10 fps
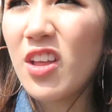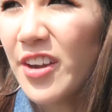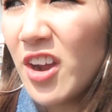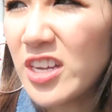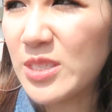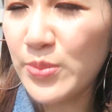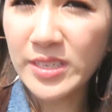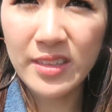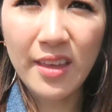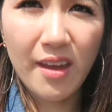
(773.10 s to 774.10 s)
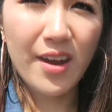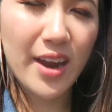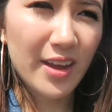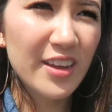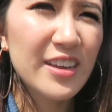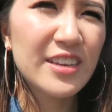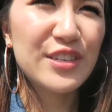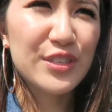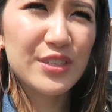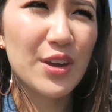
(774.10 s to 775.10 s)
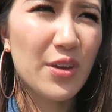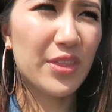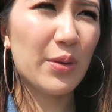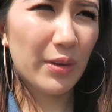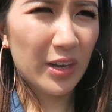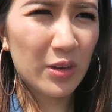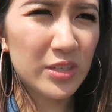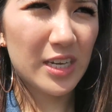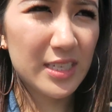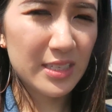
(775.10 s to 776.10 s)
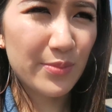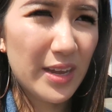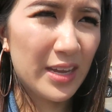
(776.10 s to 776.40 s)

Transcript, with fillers: a lot of hot springs in the area. So I think we're gonna go check some